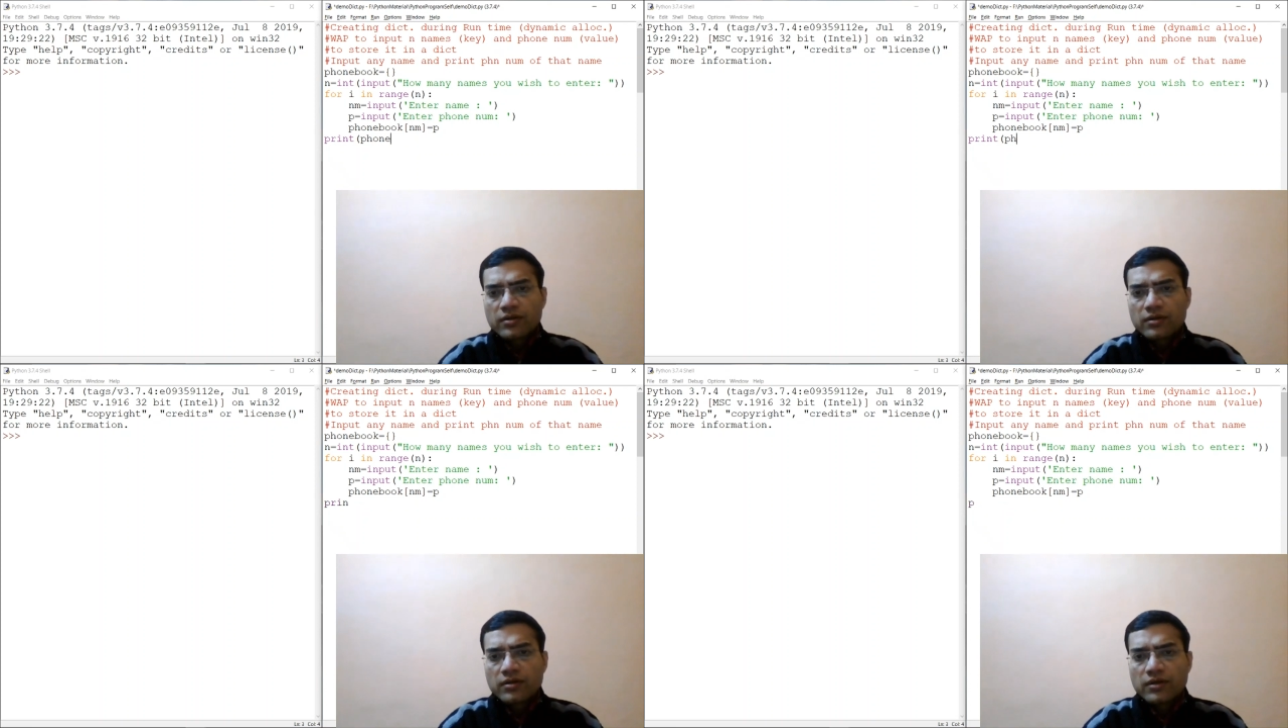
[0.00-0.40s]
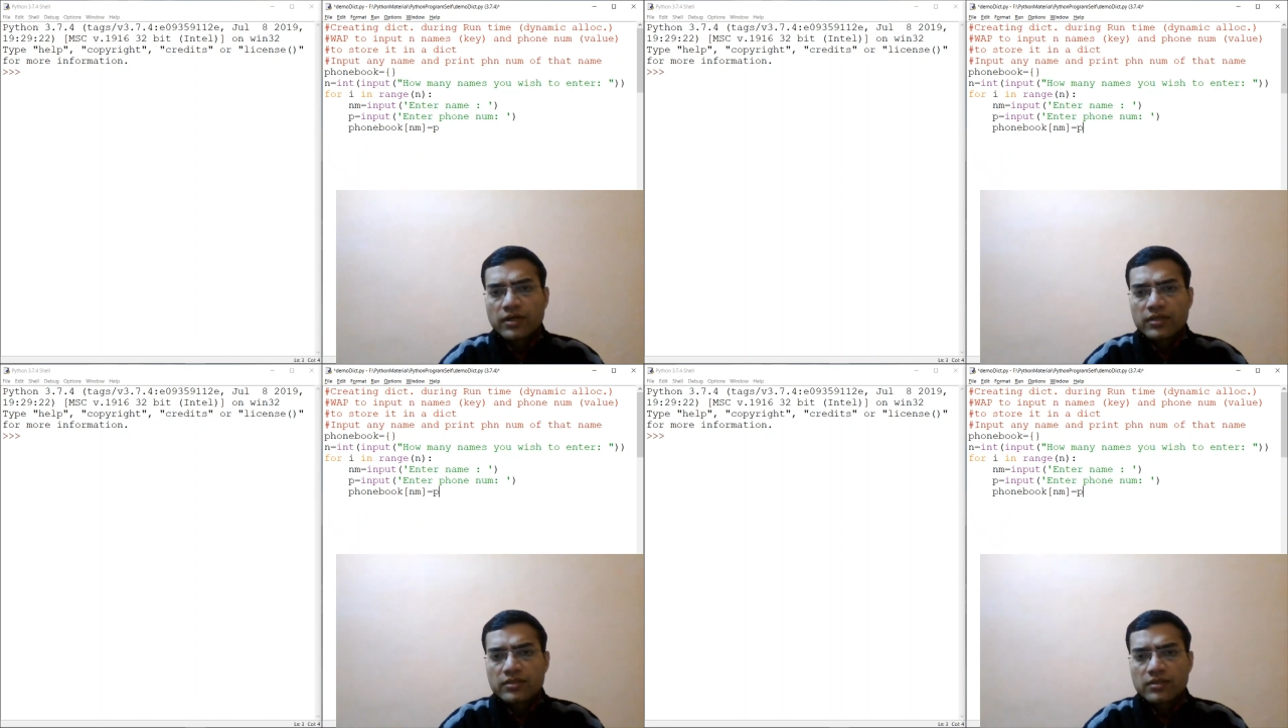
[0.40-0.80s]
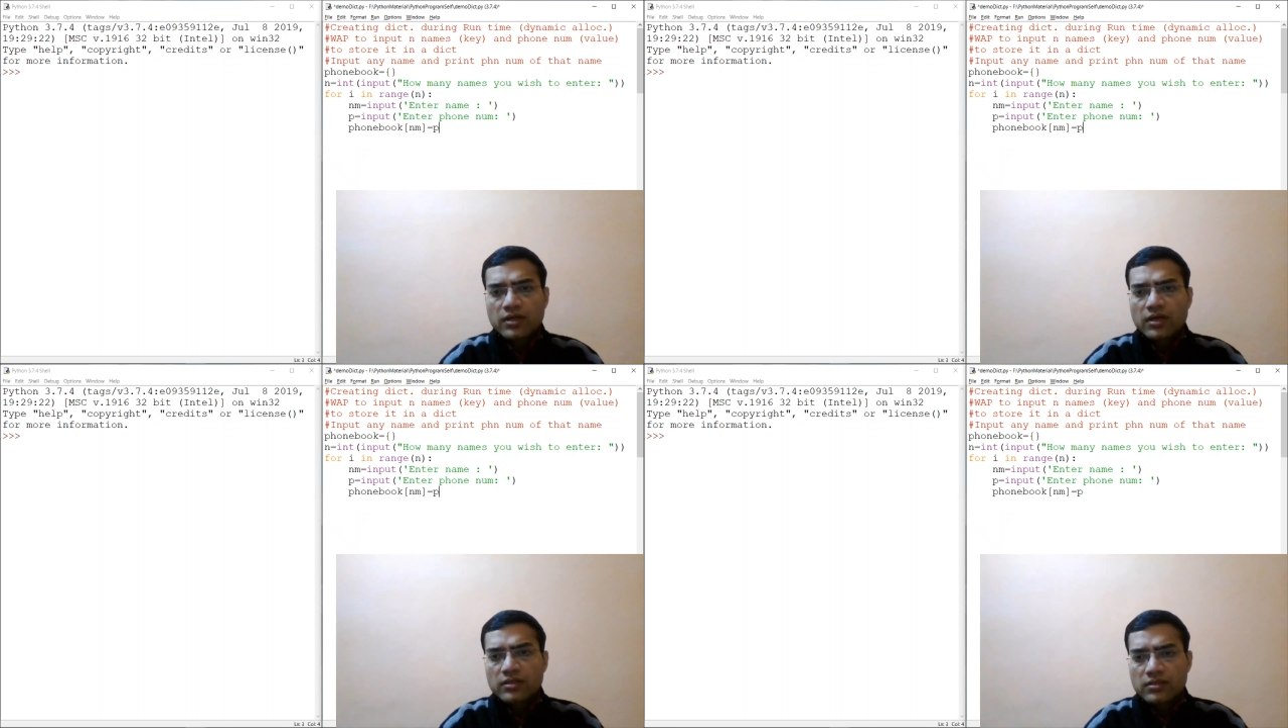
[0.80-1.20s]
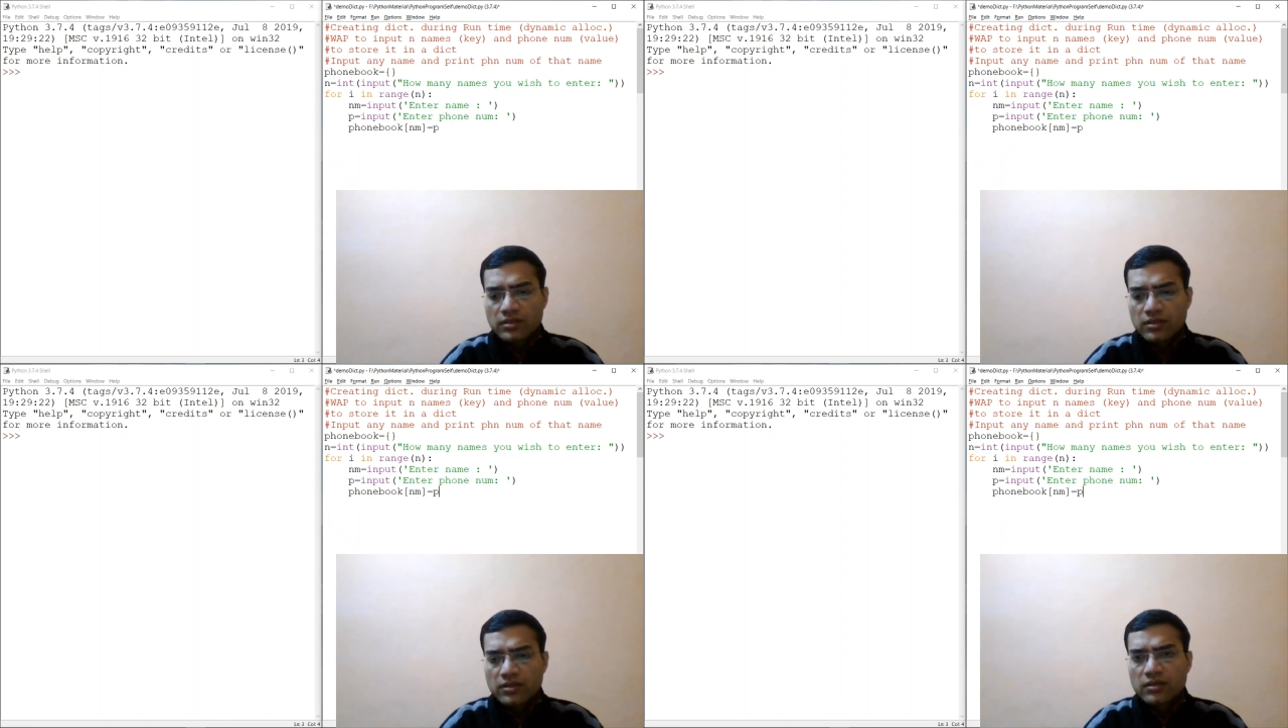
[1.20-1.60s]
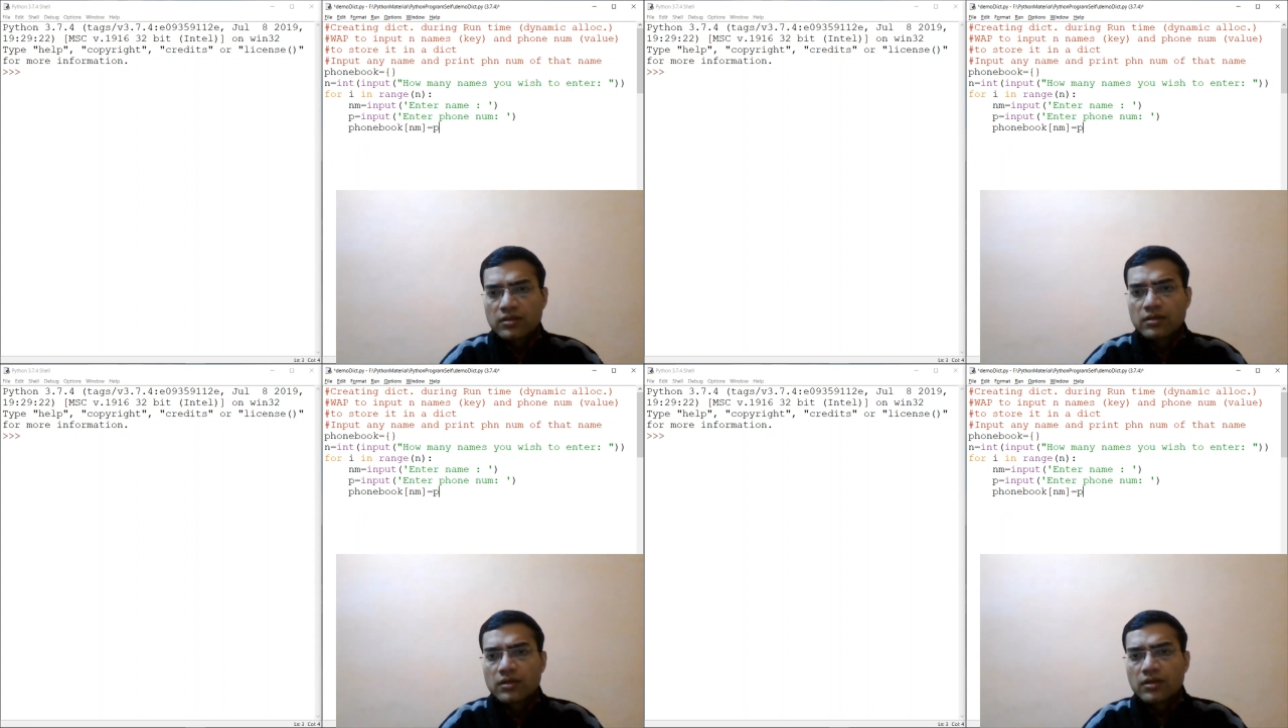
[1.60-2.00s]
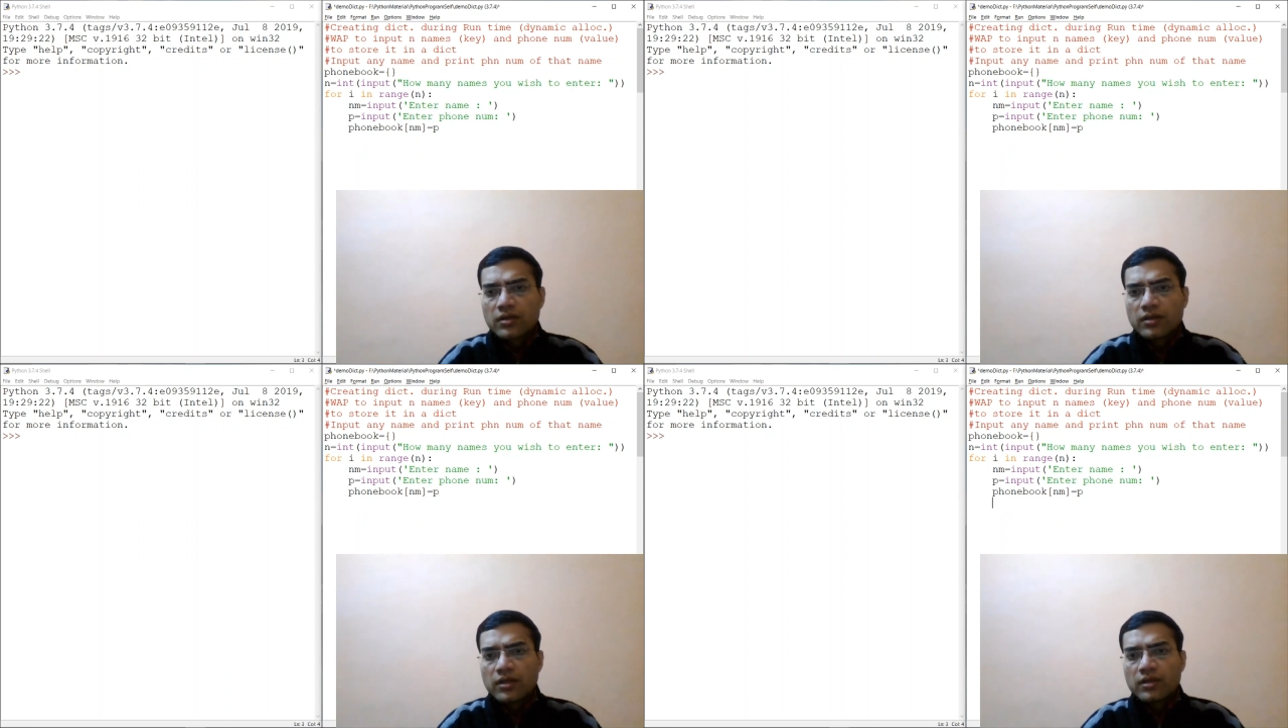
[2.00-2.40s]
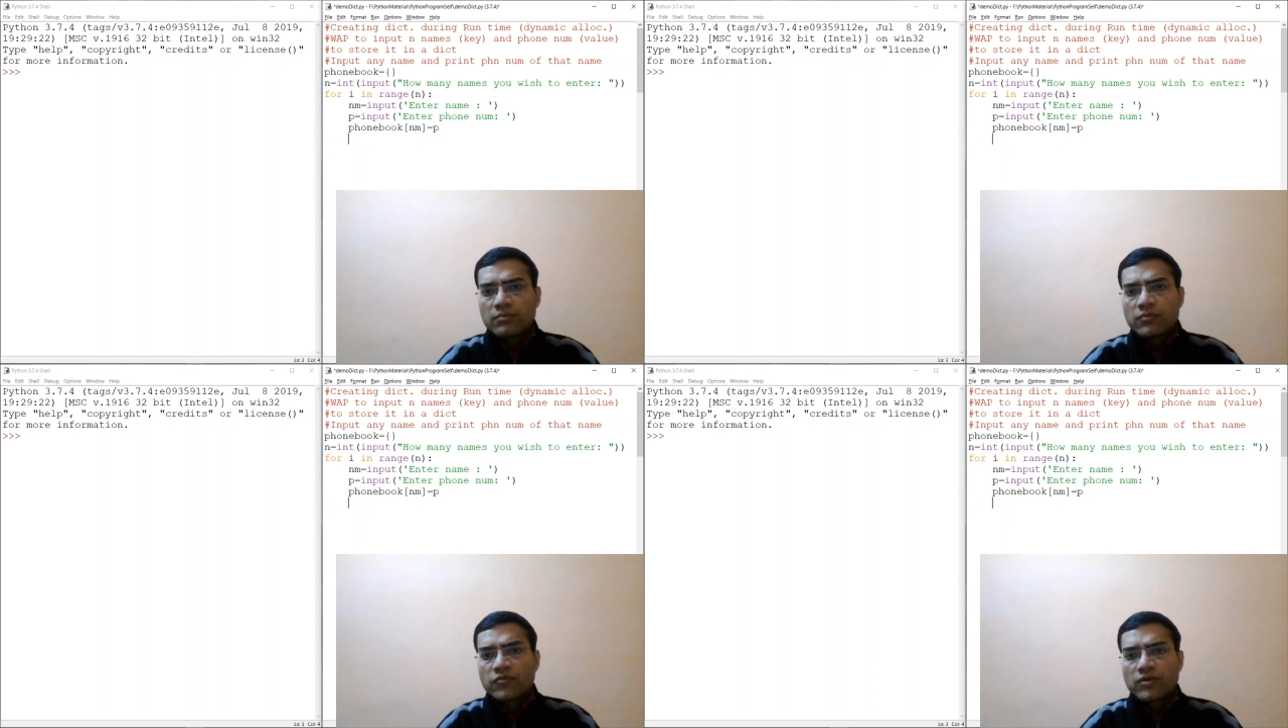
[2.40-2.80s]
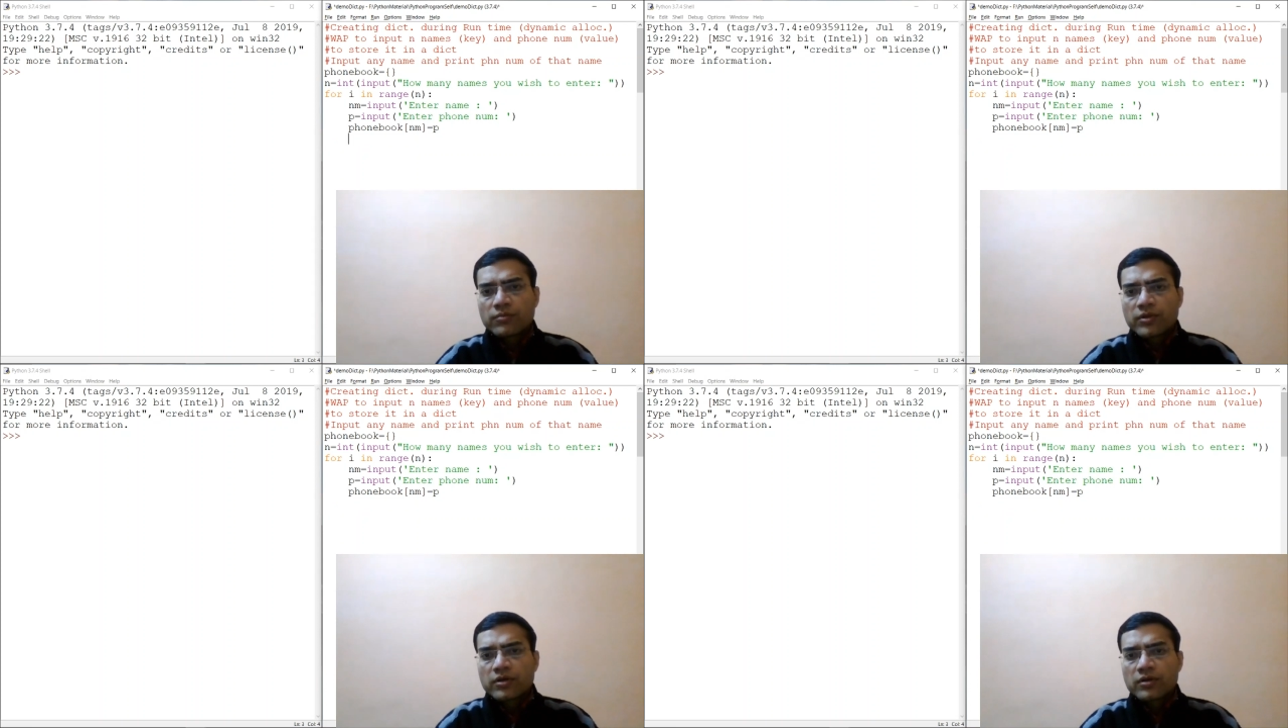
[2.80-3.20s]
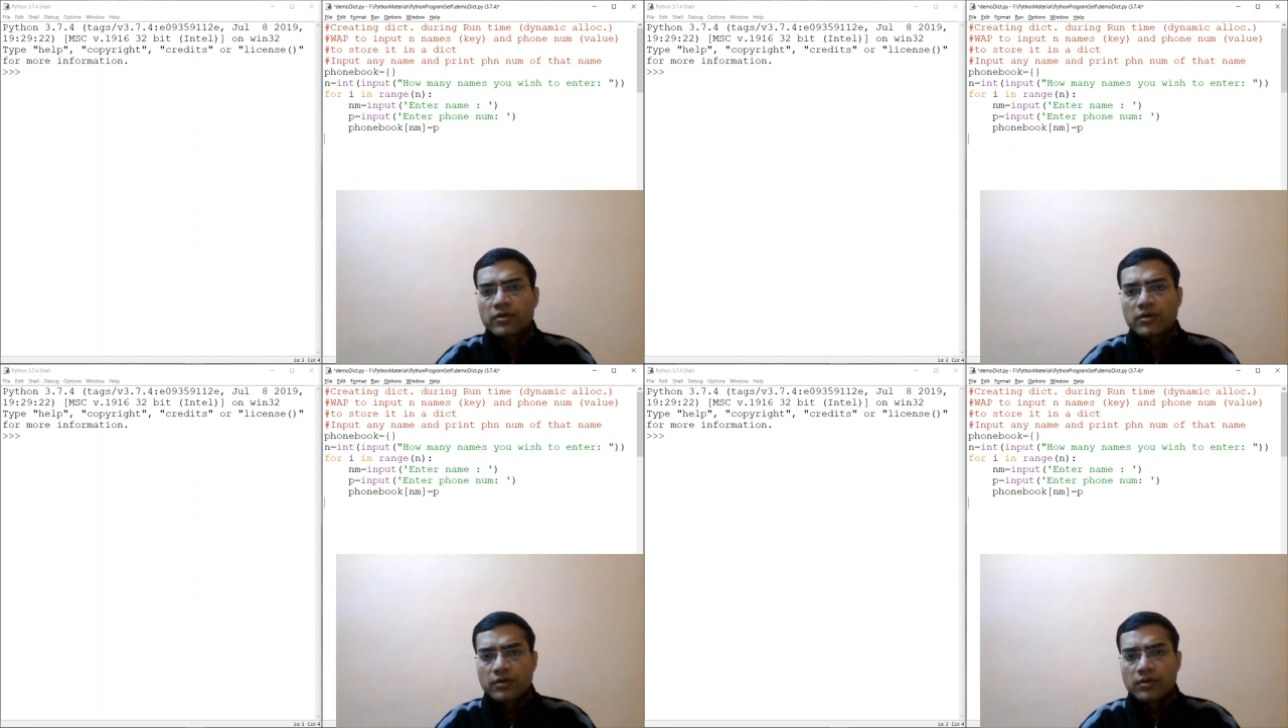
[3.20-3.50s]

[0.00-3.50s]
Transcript: Let us ask the name from the